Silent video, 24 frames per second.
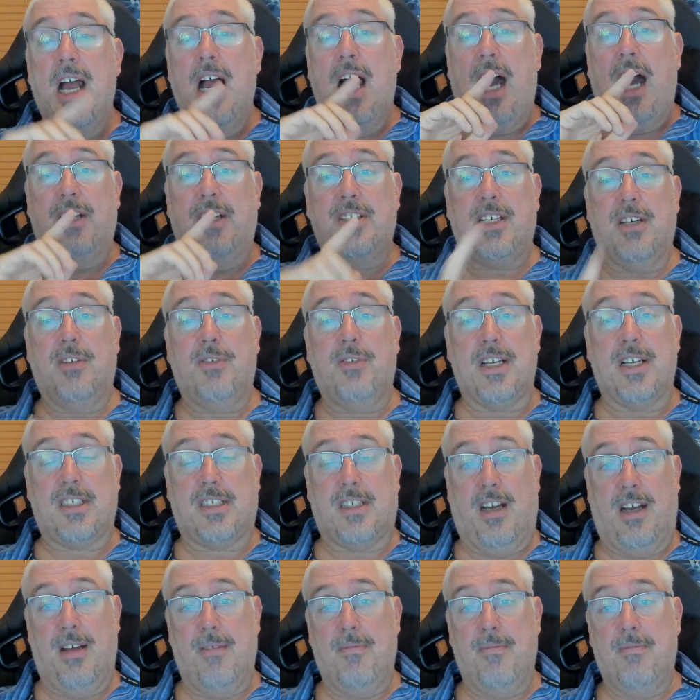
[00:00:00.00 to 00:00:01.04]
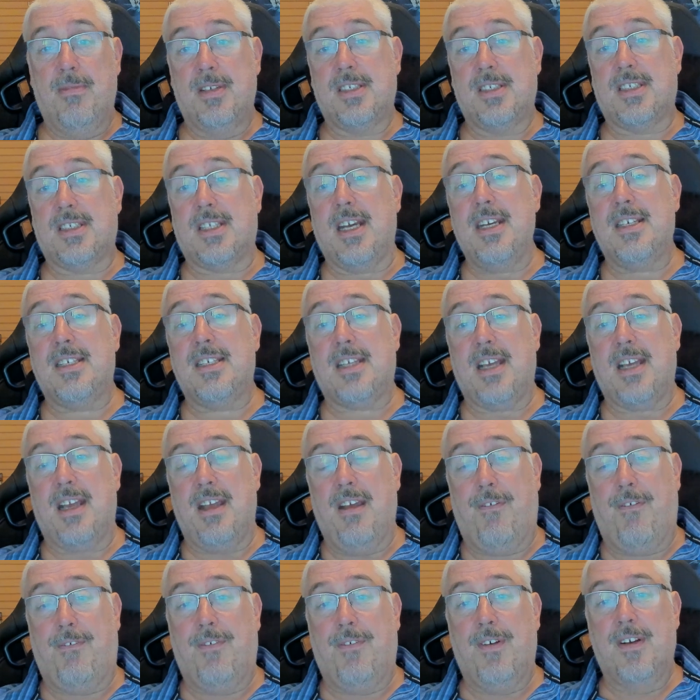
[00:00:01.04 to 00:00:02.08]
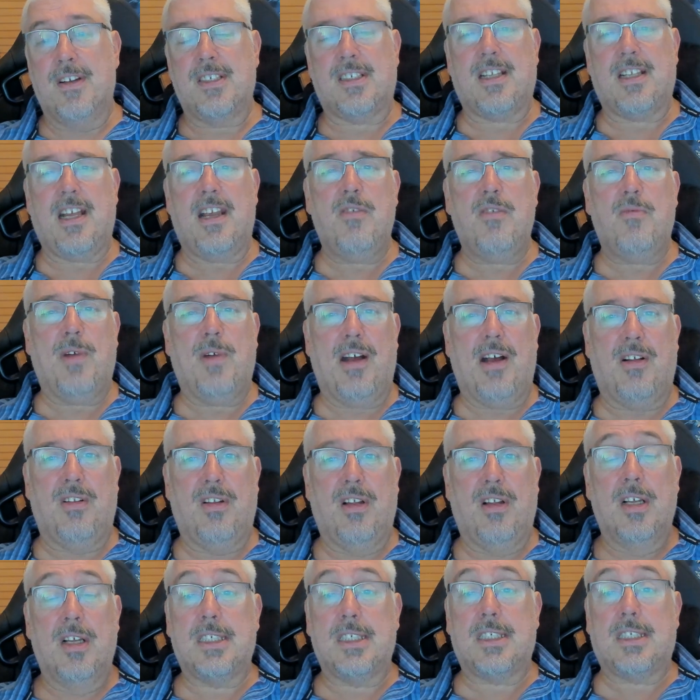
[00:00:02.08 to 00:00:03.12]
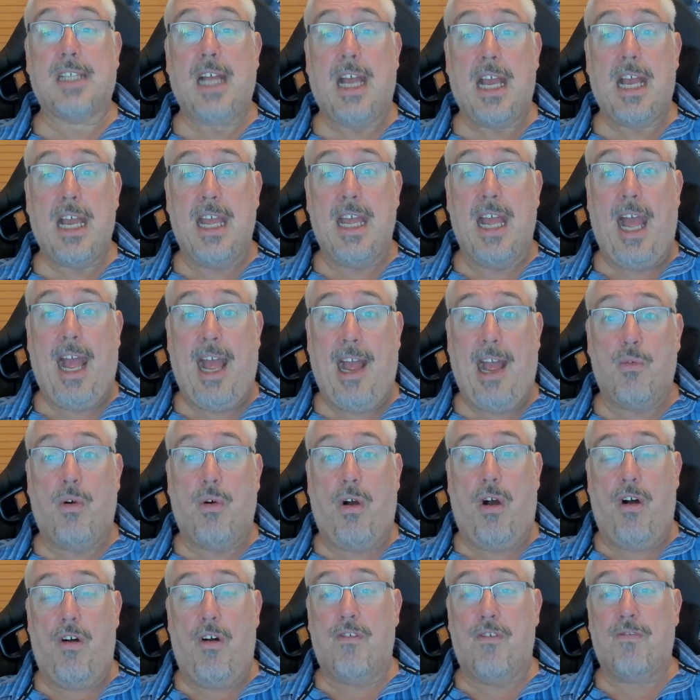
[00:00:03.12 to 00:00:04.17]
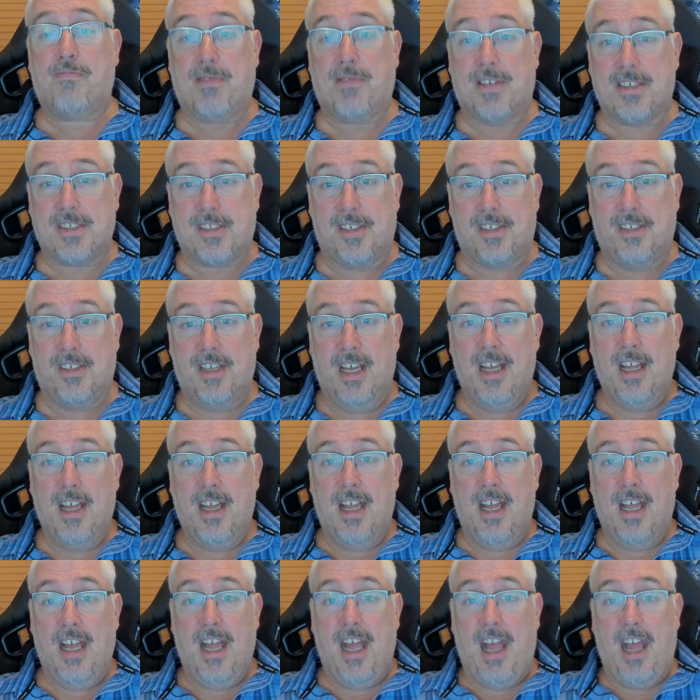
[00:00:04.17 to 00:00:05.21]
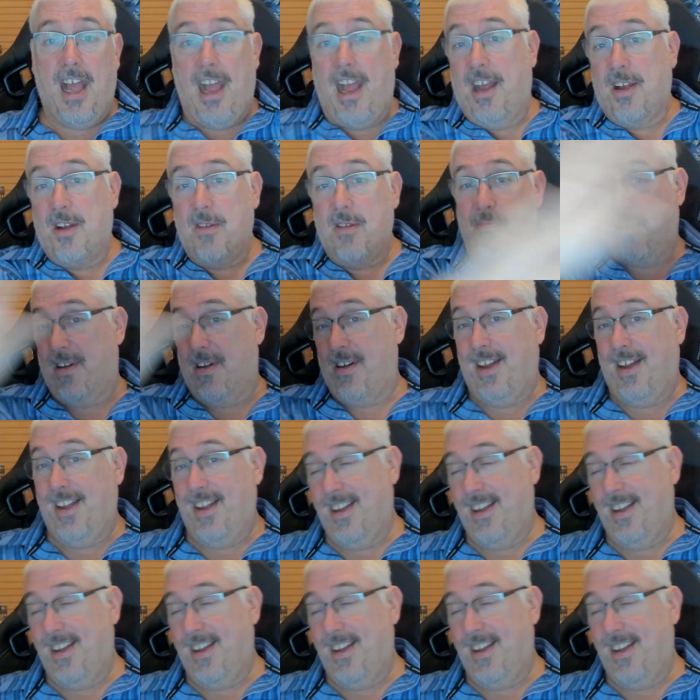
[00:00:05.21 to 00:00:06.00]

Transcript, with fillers: And until next time, stay safe, stay well, stay out of prison, and goodbye.